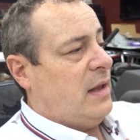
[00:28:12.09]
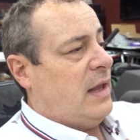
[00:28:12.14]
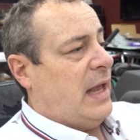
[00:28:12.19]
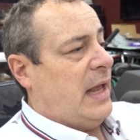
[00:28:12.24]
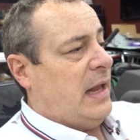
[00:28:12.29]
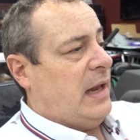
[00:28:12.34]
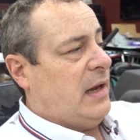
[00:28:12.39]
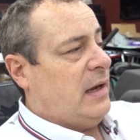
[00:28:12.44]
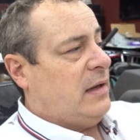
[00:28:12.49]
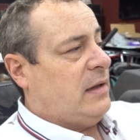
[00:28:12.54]

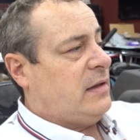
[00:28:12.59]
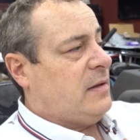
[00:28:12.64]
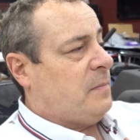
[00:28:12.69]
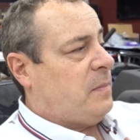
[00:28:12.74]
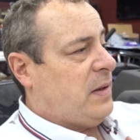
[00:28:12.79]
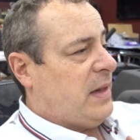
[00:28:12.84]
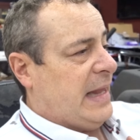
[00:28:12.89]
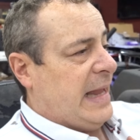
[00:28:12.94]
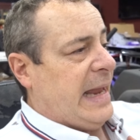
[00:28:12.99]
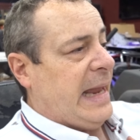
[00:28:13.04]
And the
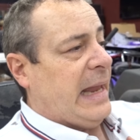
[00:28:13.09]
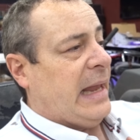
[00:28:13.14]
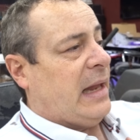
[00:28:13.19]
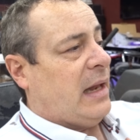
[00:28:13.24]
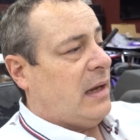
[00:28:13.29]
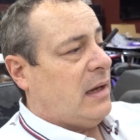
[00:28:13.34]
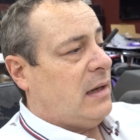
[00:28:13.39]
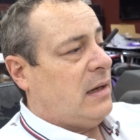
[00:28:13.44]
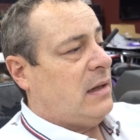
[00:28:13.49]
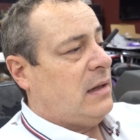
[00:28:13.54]

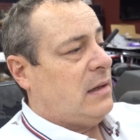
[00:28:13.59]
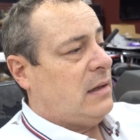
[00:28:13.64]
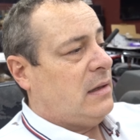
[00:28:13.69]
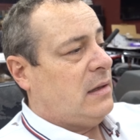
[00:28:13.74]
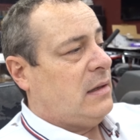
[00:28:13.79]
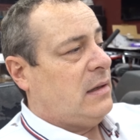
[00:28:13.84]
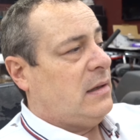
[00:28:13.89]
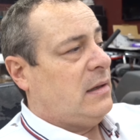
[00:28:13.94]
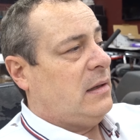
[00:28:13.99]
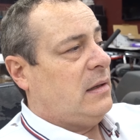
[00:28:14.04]
plan
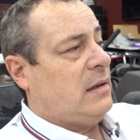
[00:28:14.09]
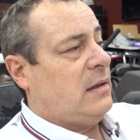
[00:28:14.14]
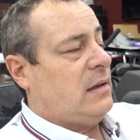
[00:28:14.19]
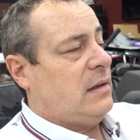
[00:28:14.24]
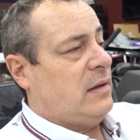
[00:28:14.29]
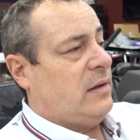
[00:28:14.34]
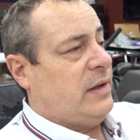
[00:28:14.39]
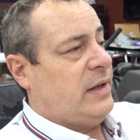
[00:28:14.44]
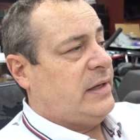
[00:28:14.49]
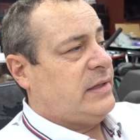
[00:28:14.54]

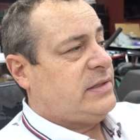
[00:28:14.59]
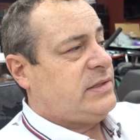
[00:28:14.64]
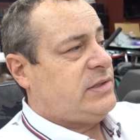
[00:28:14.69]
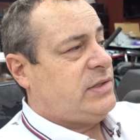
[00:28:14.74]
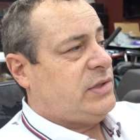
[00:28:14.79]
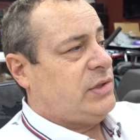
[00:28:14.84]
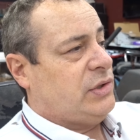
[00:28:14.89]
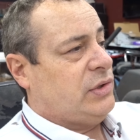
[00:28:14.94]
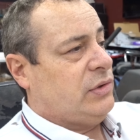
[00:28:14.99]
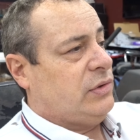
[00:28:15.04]
is
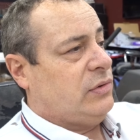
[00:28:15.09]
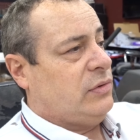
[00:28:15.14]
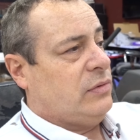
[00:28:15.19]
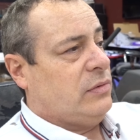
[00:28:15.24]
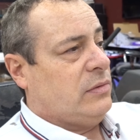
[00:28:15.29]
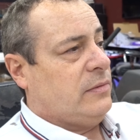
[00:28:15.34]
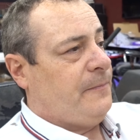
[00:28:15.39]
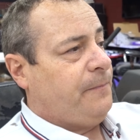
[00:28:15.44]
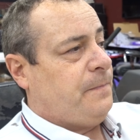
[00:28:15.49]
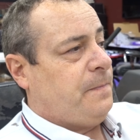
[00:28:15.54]

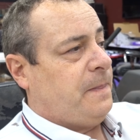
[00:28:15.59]
to